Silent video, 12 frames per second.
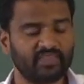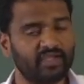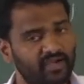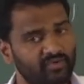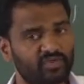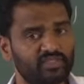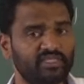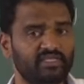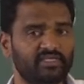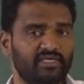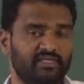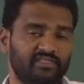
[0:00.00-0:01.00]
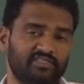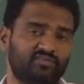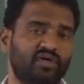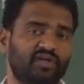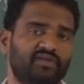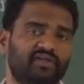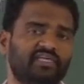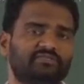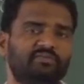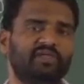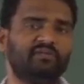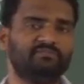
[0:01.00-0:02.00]
And one thing here, this what you can
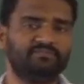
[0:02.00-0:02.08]
explain